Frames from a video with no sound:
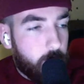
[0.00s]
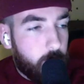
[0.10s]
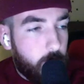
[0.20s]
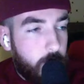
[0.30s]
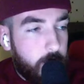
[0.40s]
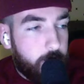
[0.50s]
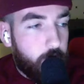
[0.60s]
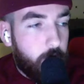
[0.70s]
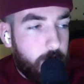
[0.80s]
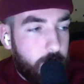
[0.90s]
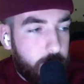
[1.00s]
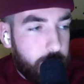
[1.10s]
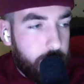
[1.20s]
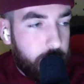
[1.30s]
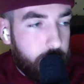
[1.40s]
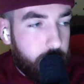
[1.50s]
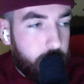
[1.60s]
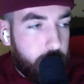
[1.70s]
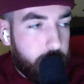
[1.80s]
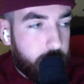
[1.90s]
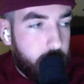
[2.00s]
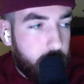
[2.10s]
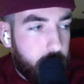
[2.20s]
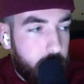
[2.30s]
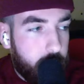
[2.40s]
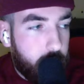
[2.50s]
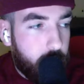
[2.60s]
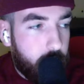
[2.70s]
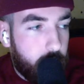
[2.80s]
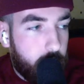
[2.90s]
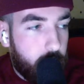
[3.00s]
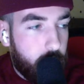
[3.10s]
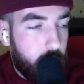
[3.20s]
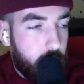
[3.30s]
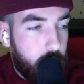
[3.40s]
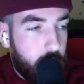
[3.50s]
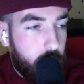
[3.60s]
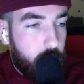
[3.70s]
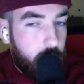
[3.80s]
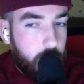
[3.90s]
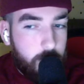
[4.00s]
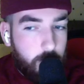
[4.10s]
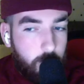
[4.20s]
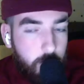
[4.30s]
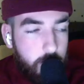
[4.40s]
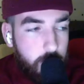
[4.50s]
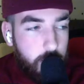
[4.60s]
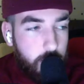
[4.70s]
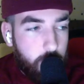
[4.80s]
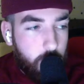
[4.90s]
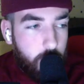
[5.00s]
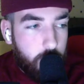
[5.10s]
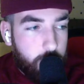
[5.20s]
Any other questions or thoughts, feel free to leave those in the comments as well.